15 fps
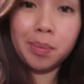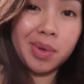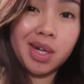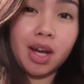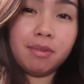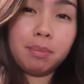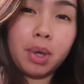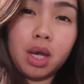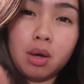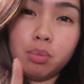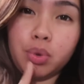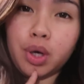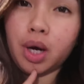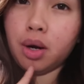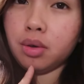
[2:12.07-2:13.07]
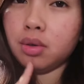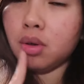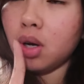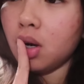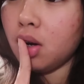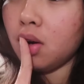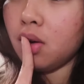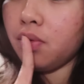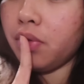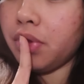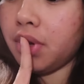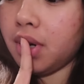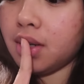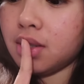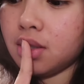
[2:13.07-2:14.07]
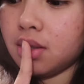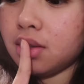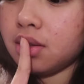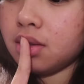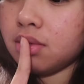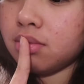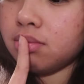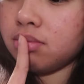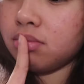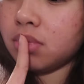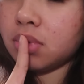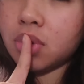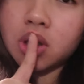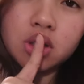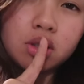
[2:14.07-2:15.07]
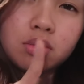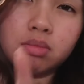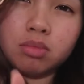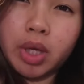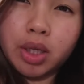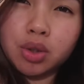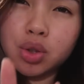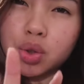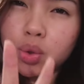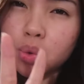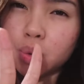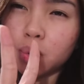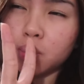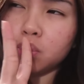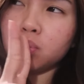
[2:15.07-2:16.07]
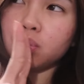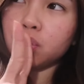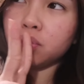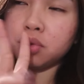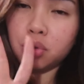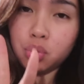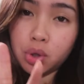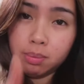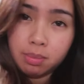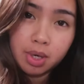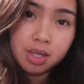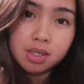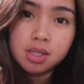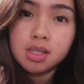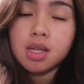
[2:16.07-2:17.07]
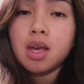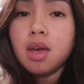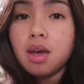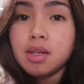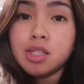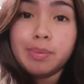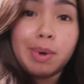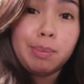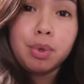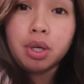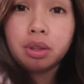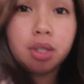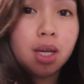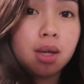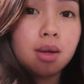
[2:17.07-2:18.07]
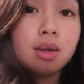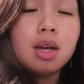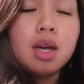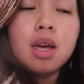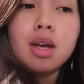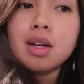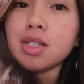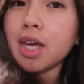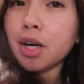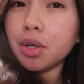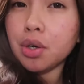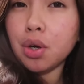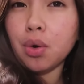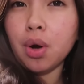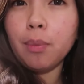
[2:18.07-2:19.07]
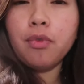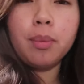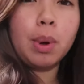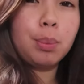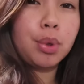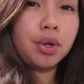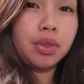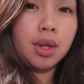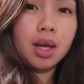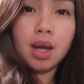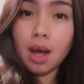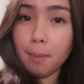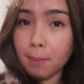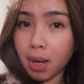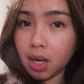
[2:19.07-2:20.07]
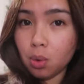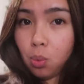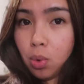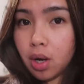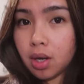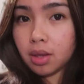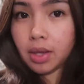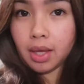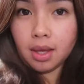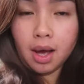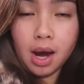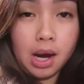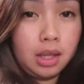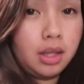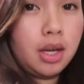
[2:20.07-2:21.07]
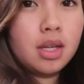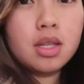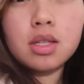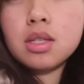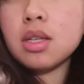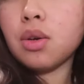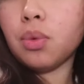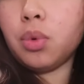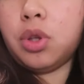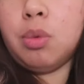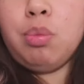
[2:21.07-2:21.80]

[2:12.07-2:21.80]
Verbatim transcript: I'm gonna have my hair brown for the next like two three months and my birthday i don't know for my birthday i might want like highlights with the